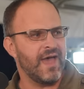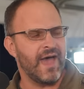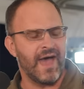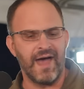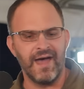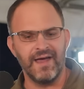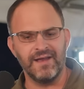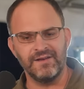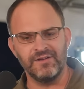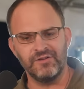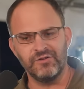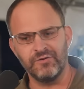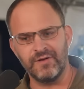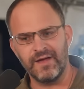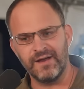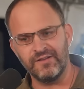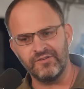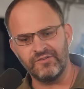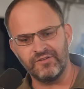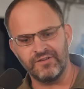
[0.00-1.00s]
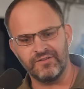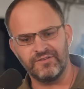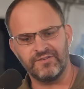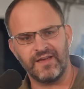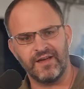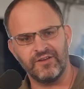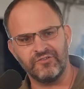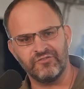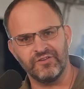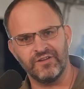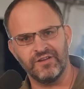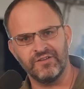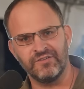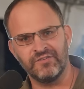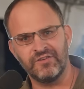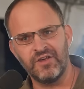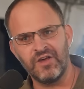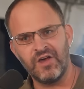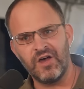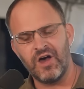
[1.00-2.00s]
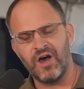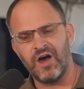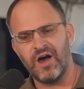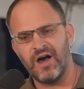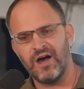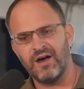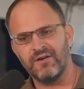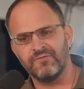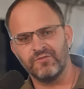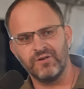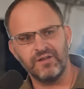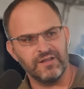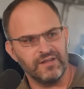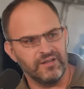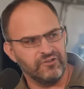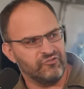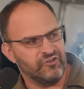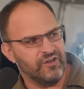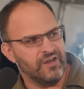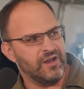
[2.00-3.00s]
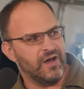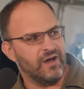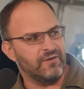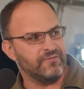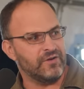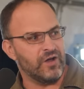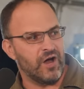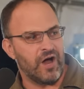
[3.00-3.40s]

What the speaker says: And you get into discussions of religion, of